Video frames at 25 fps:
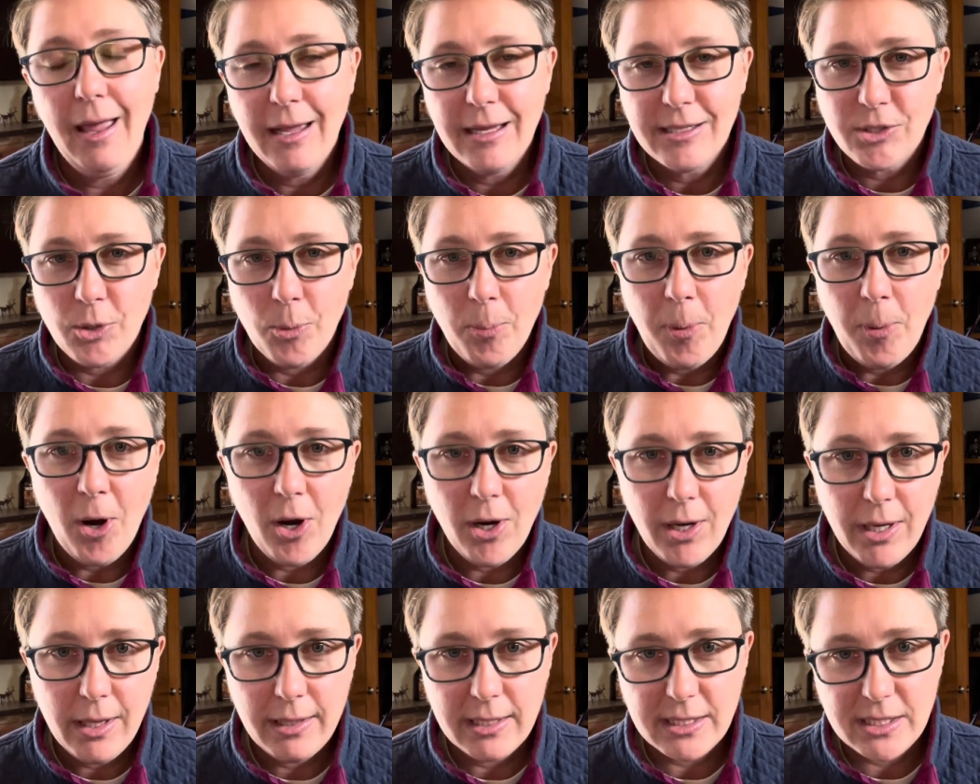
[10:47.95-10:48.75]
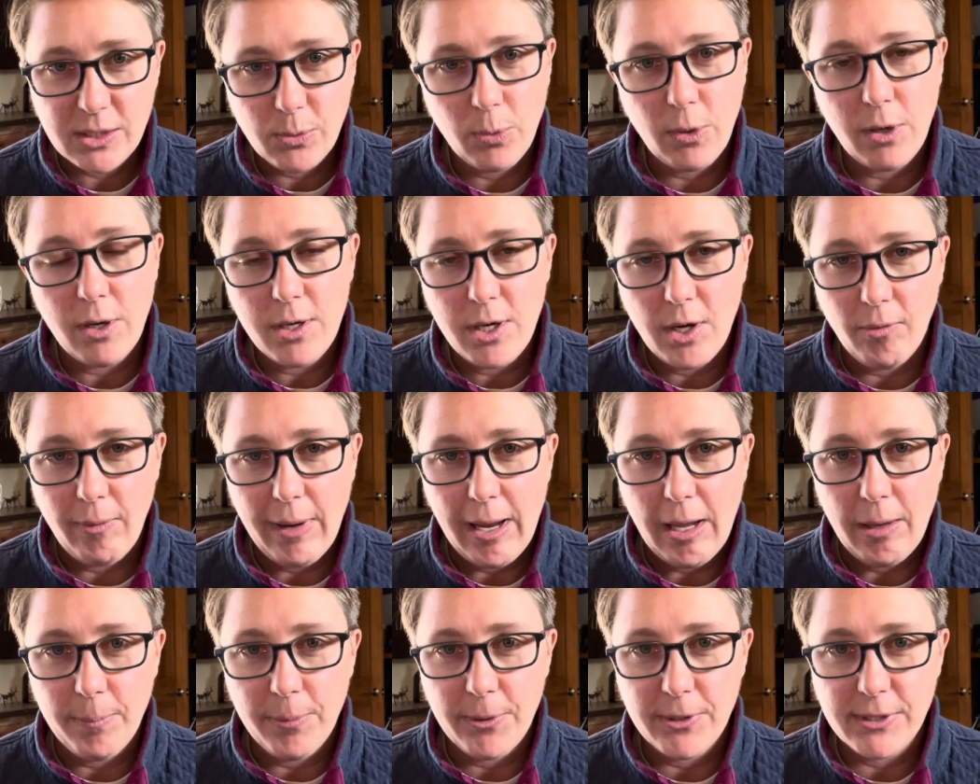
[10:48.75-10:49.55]
So part of this work
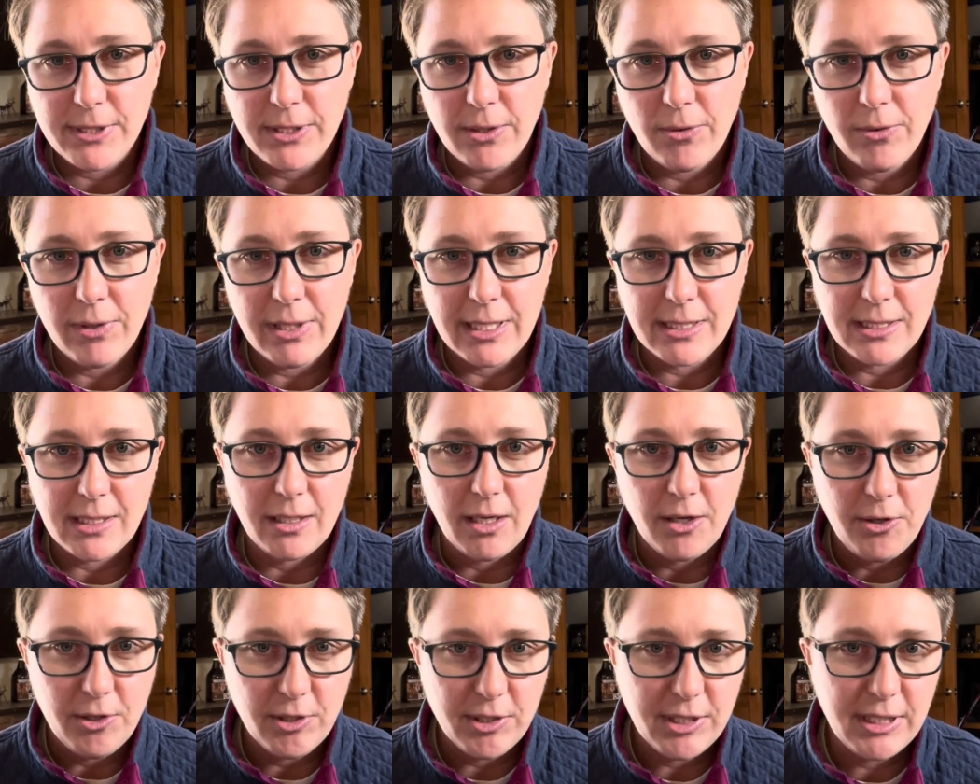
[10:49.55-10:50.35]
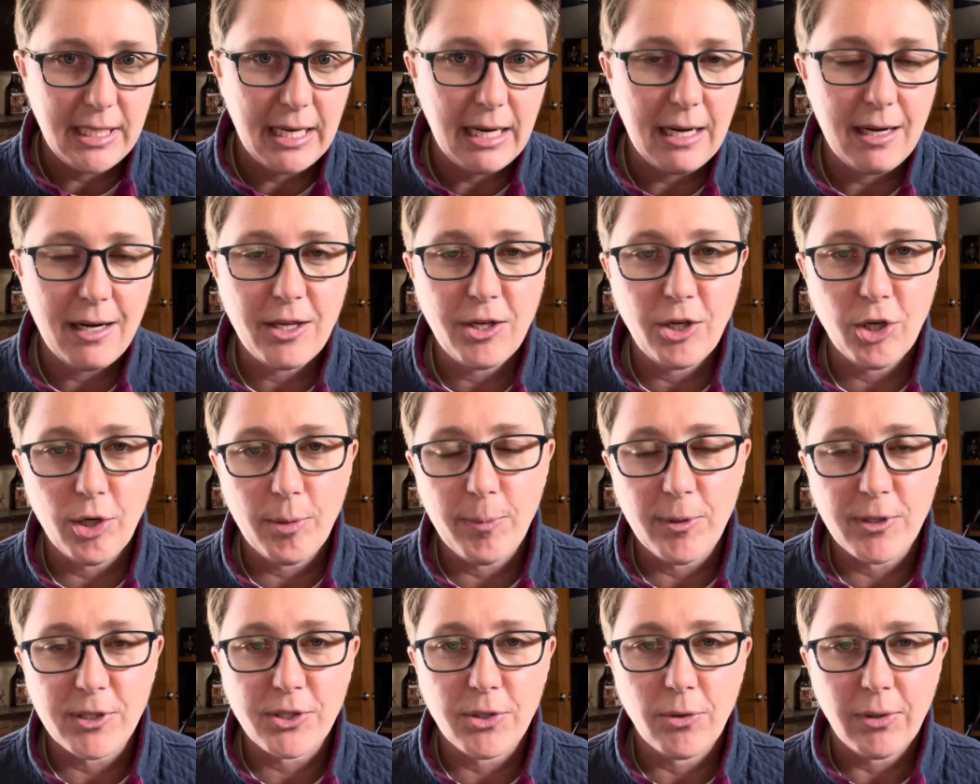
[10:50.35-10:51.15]
around personas and understanding your
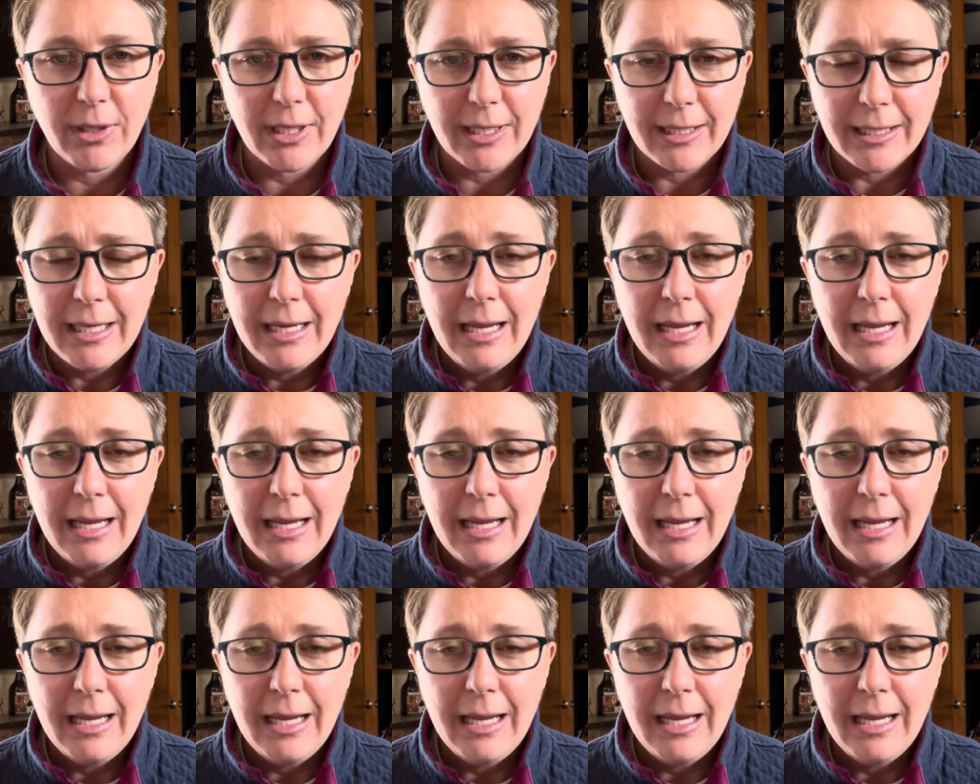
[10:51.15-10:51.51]
persona